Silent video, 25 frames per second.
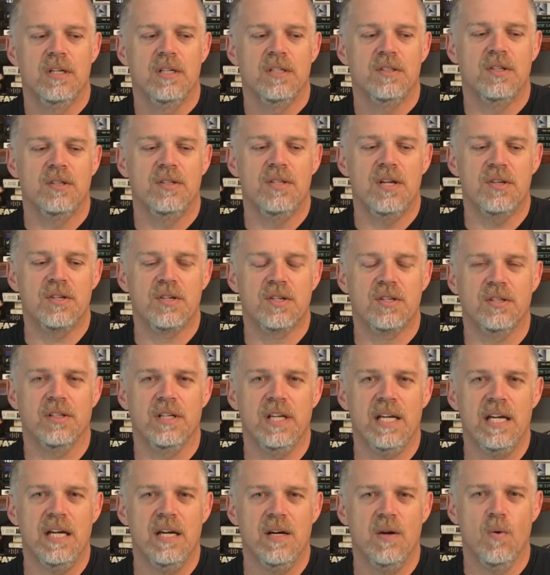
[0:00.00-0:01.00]

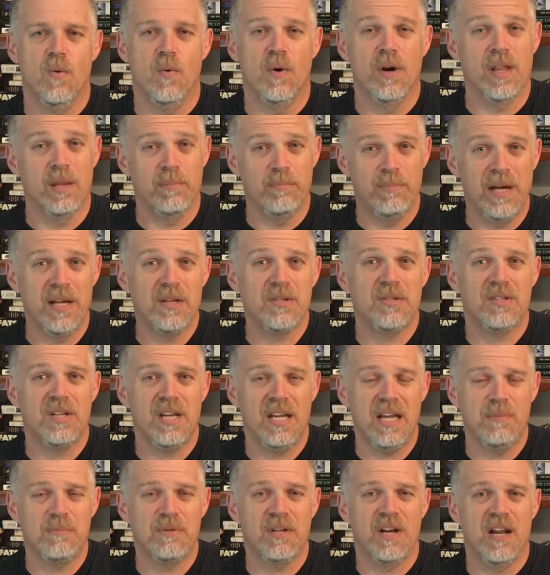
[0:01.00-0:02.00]
statistically one of the best
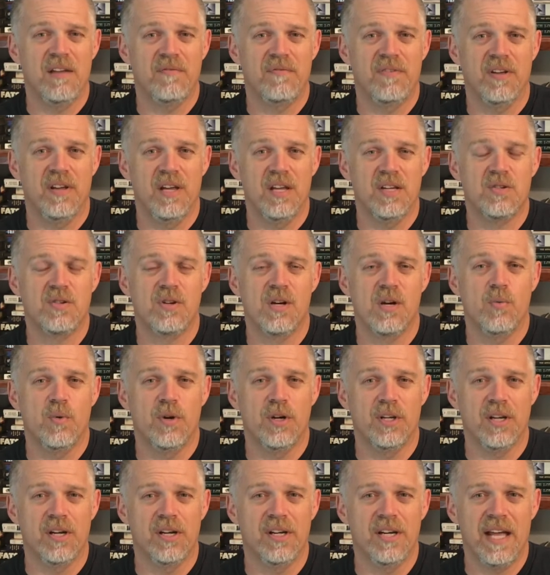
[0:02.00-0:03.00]
teams in NFL history
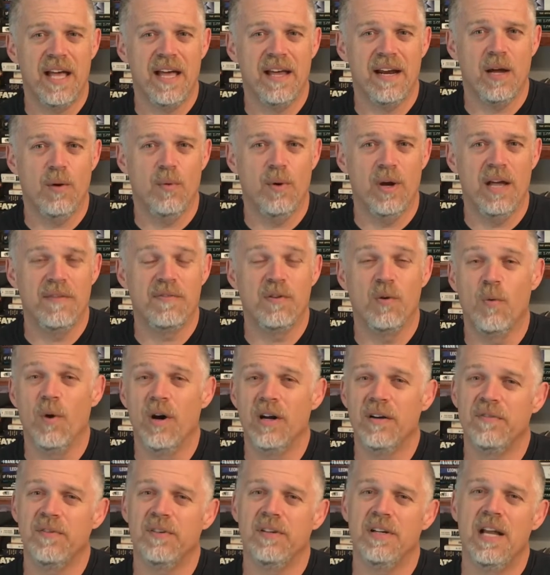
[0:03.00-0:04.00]
would have gone down that way if it
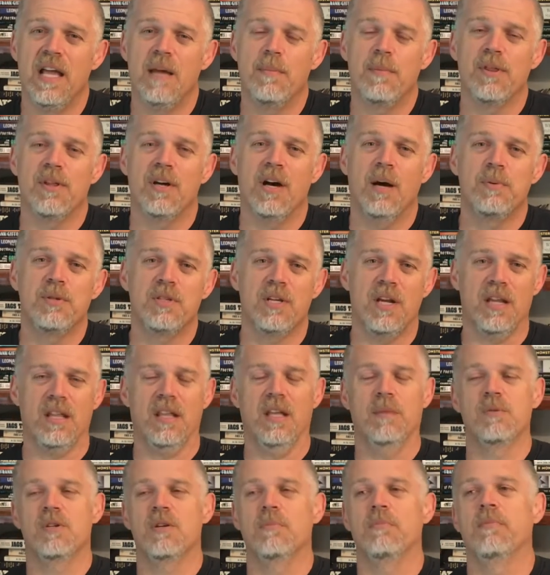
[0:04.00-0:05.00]
wasn't for Namath upsetting
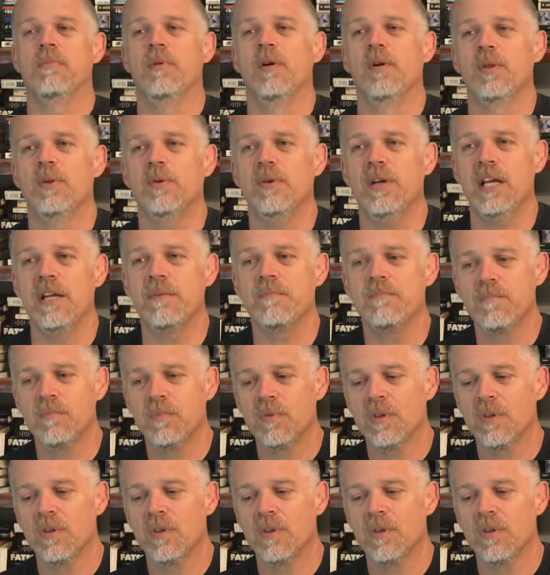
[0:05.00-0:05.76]
them in Super Bowl three.